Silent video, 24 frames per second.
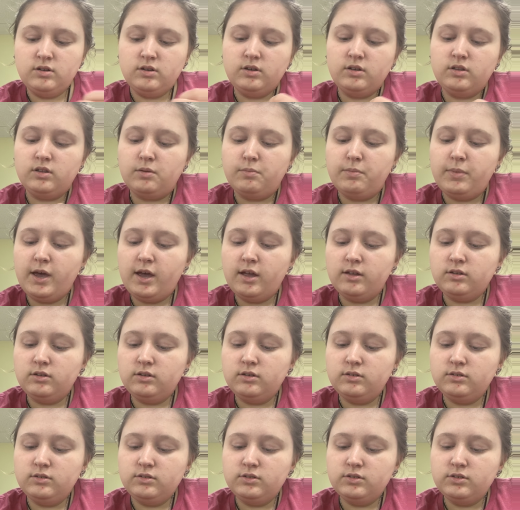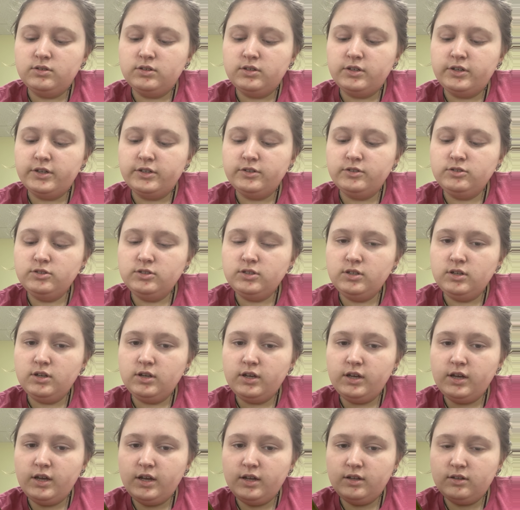And the petal. So you're just
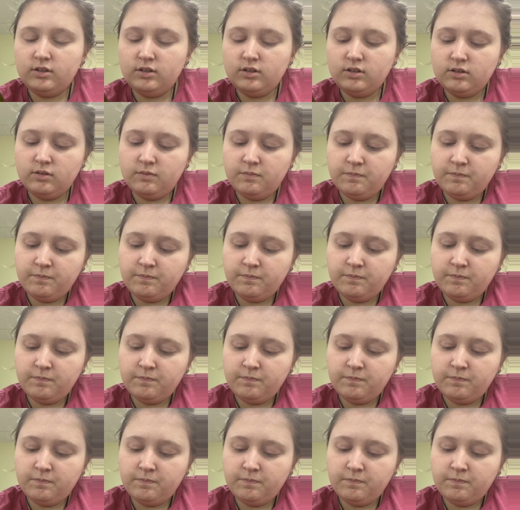gonna get,